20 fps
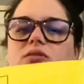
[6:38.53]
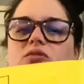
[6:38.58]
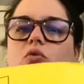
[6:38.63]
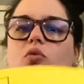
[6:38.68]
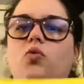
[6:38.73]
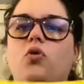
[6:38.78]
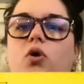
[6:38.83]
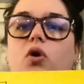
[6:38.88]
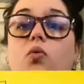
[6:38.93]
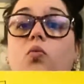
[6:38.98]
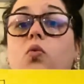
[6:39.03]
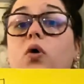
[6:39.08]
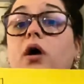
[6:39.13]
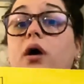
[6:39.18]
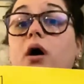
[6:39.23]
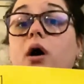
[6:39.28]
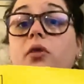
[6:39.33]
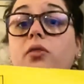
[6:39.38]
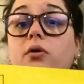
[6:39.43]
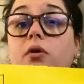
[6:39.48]
Or what
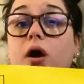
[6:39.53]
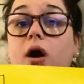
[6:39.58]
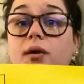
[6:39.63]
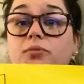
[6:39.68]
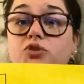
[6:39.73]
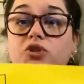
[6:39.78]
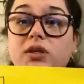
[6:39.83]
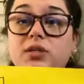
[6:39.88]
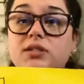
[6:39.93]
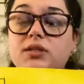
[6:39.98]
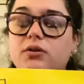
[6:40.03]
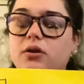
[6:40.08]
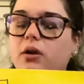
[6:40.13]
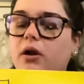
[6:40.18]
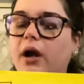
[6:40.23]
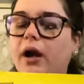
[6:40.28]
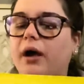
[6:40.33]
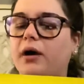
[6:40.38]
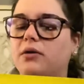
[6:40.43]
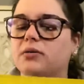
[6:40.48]
other objects in our
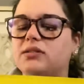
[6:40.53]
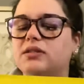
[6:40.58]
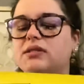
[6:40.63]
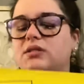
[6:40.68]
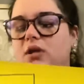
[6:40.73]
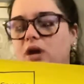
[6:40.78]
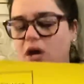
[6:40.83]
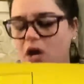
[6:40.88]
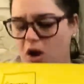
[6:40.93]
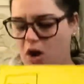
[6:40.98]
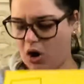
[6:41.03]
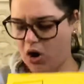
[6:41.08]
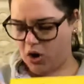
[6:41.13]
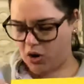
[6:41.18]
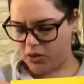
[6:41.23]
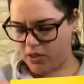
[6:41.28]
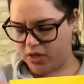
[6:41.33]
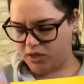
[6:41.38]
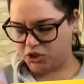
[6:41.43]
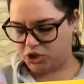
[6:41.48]
house are
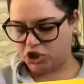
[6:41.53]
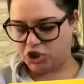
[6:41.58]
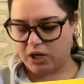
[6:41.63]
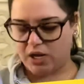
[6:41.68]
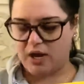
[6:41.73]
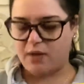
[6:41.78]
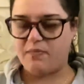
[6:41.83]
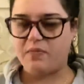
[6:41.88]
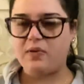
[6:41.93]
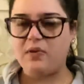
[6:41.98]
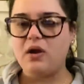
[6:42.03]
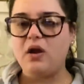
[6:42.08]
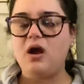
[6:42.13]
this shape?